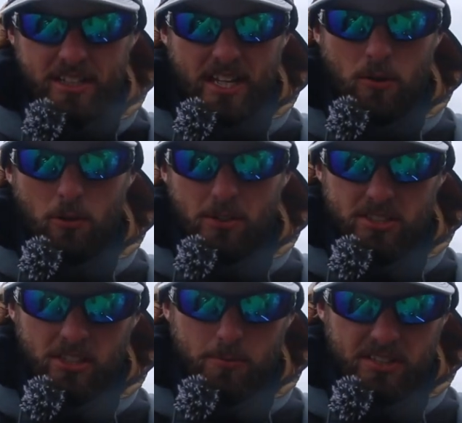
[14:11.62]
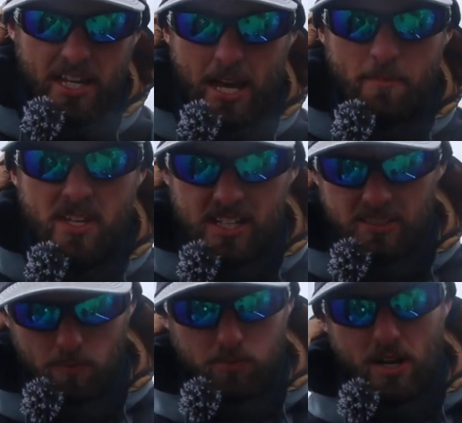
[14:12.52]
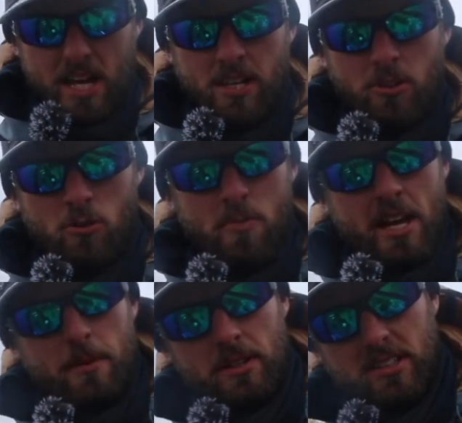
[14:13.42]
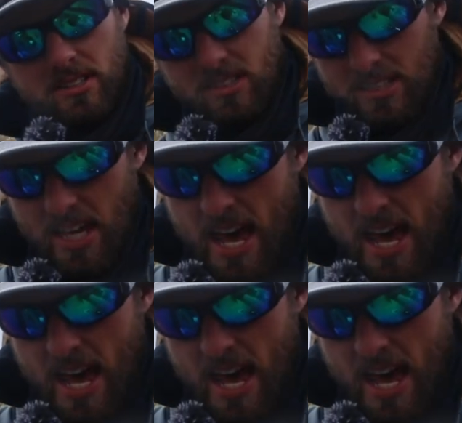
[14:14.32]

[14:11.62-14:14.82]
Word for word: on today while we were still up to dam, is a brand new bait. And this is the